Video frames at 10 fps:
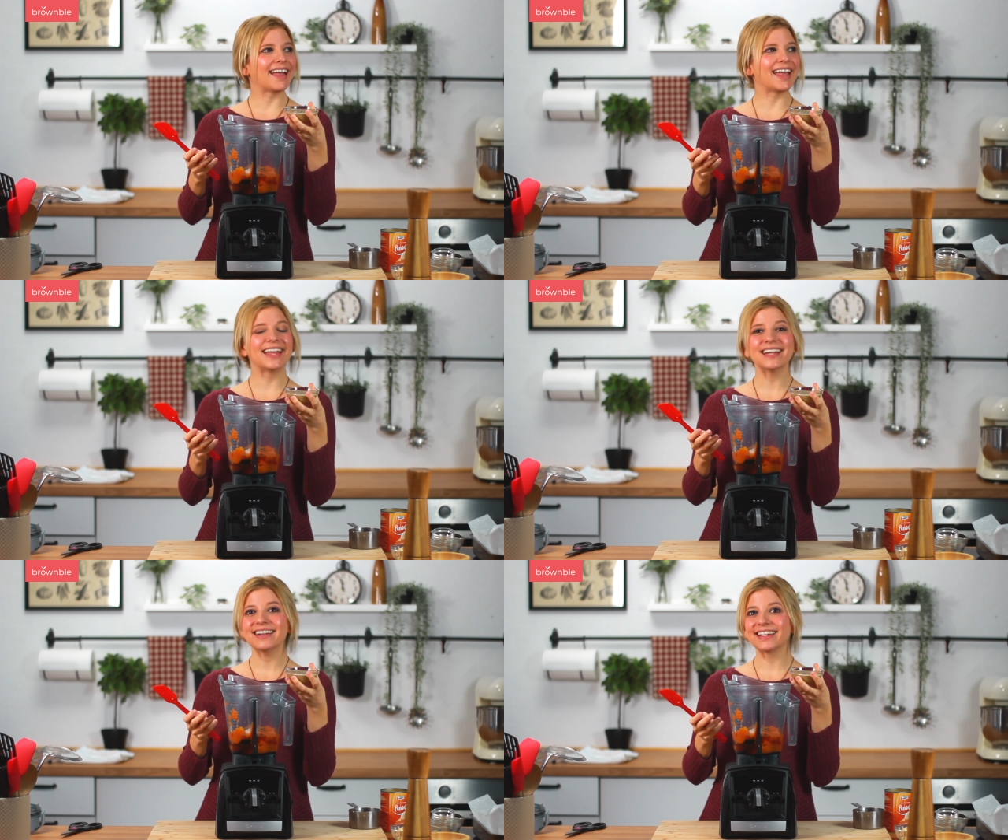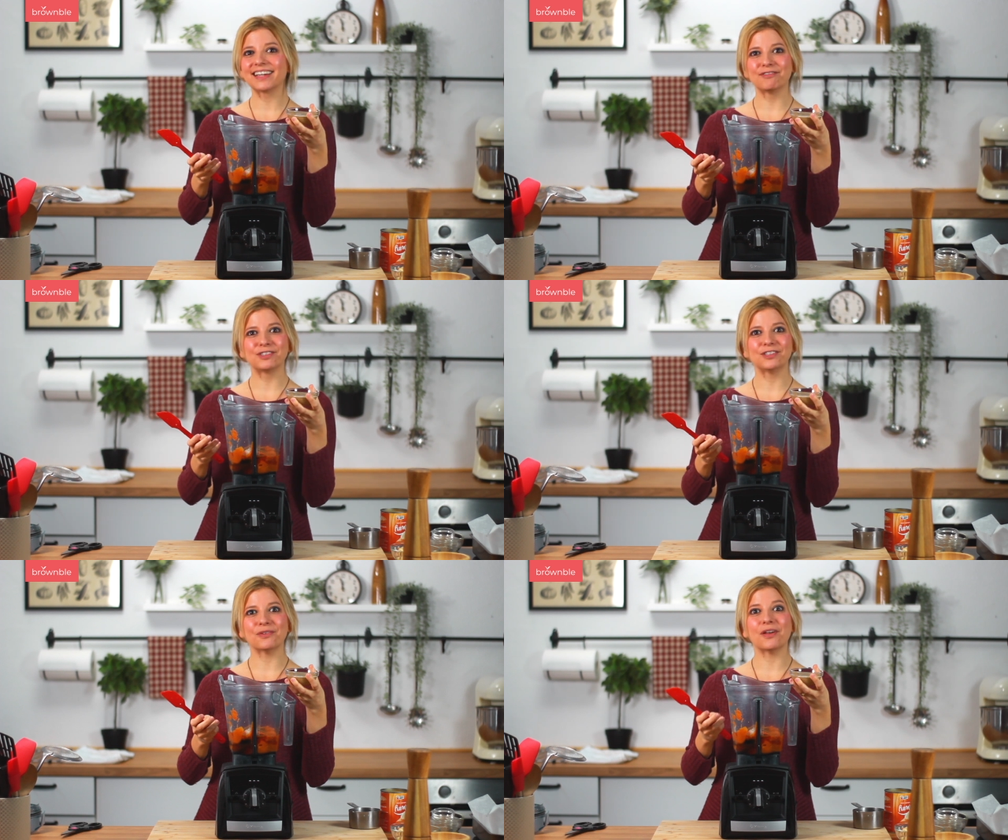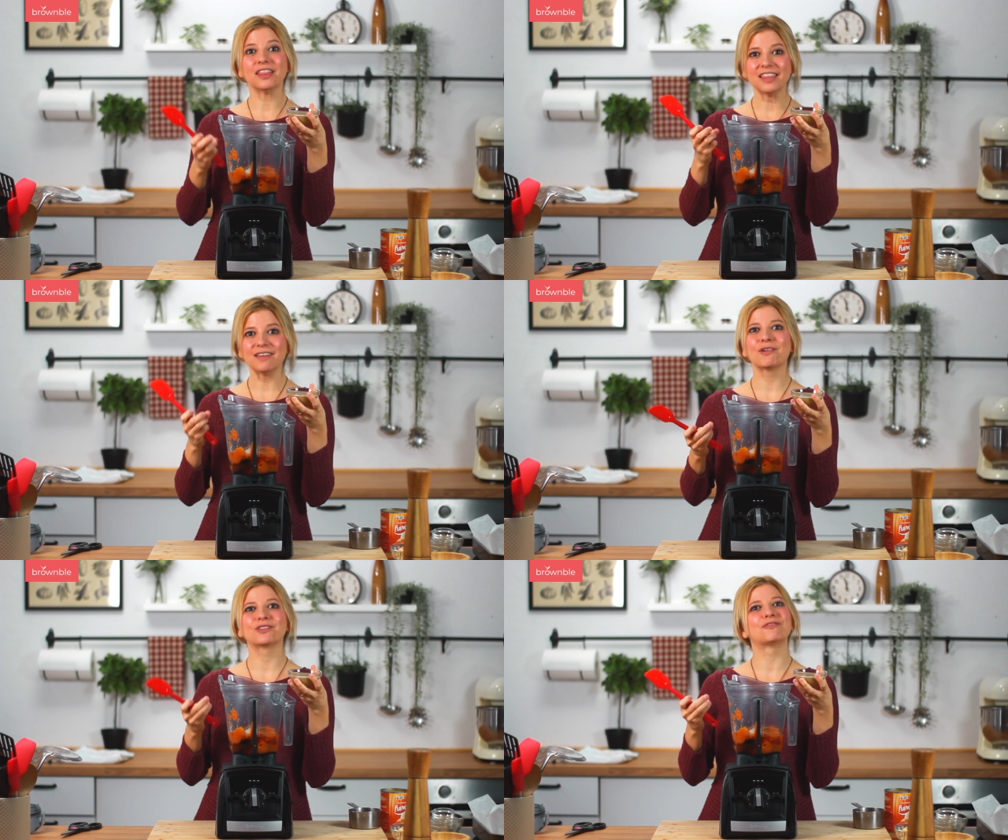It gives you the
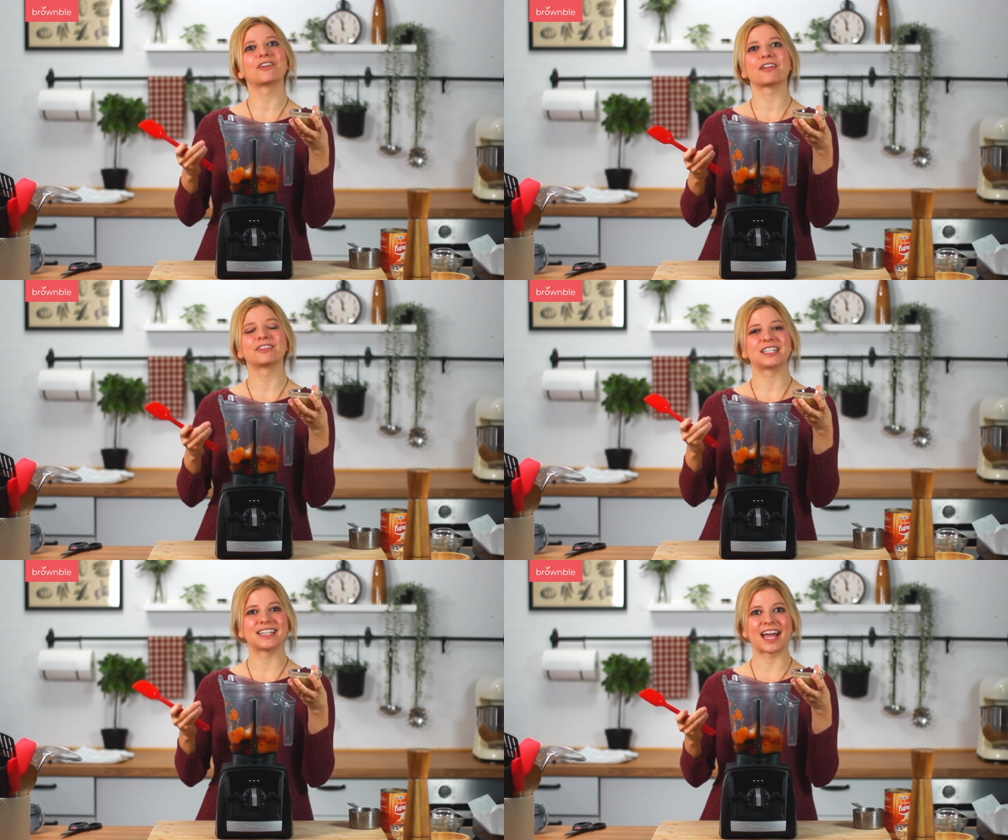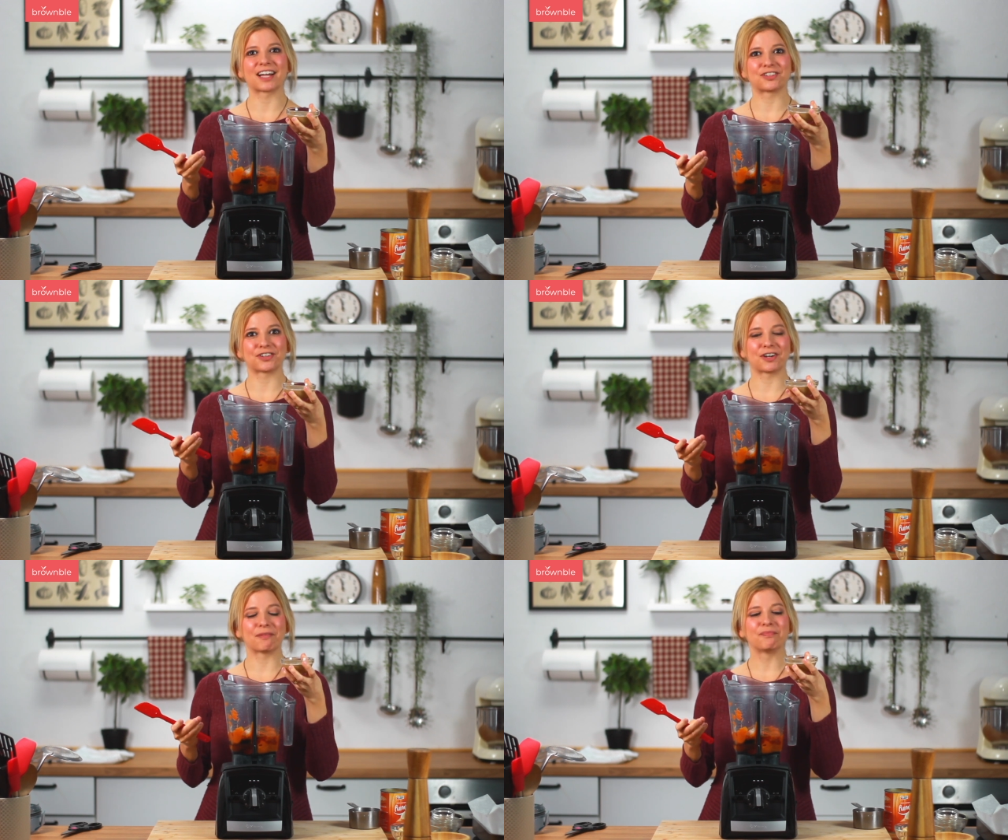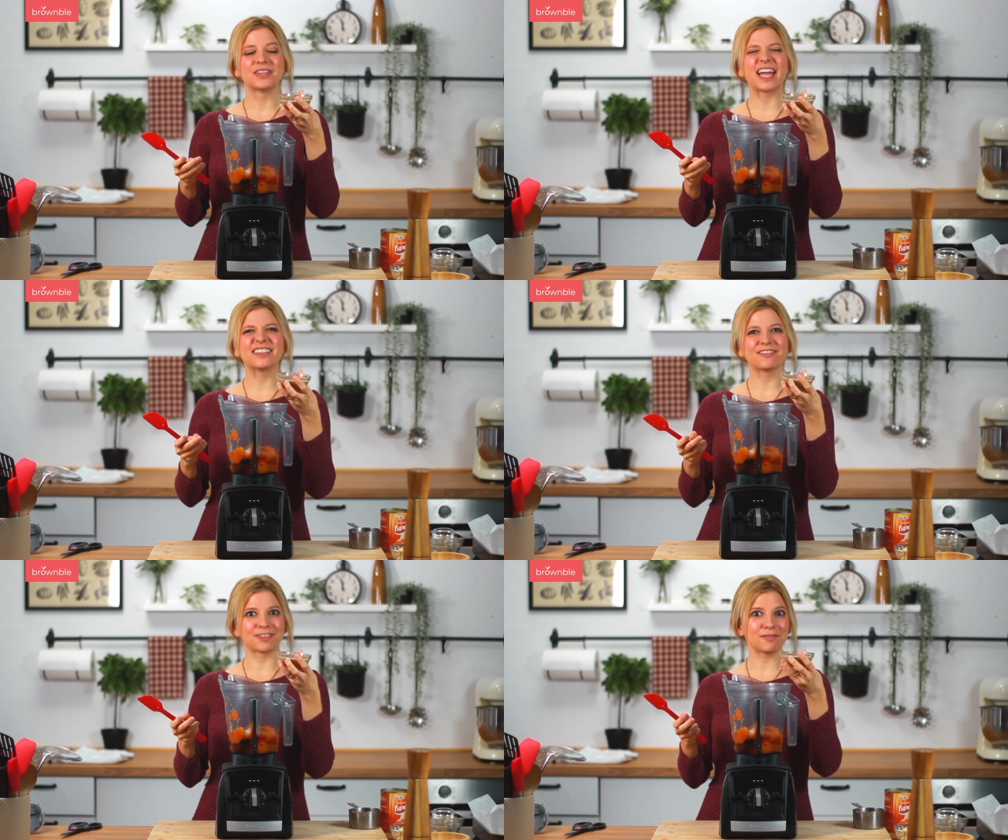most velvety texture
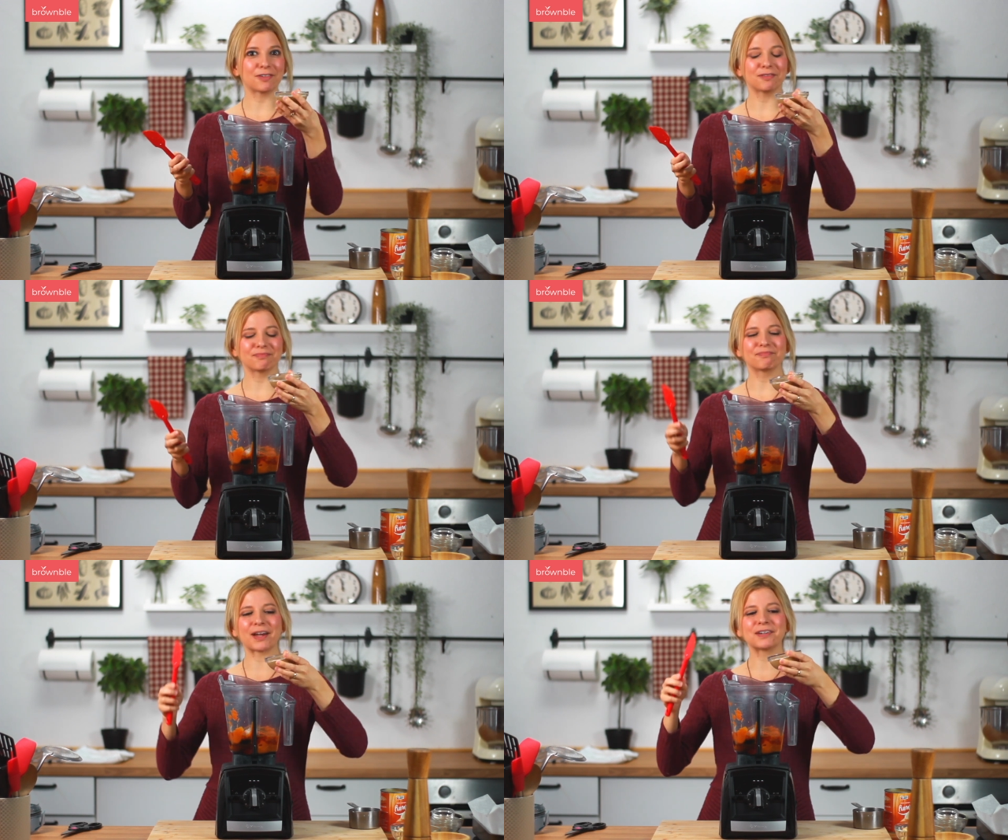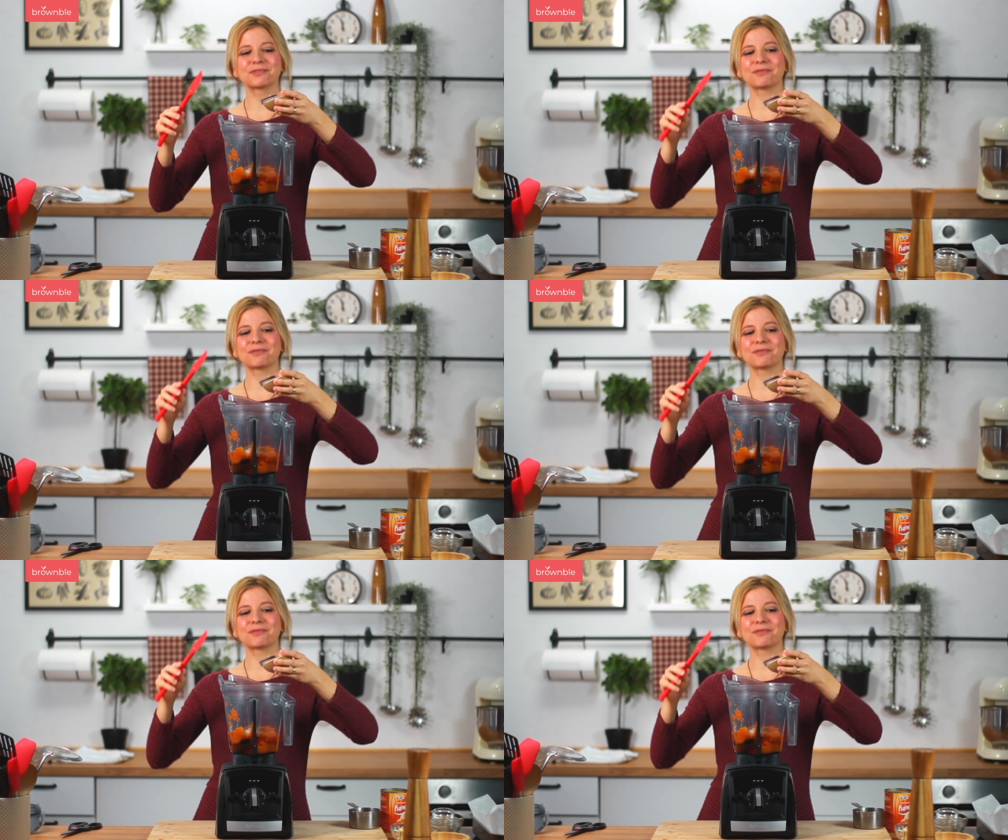and the flavor pairs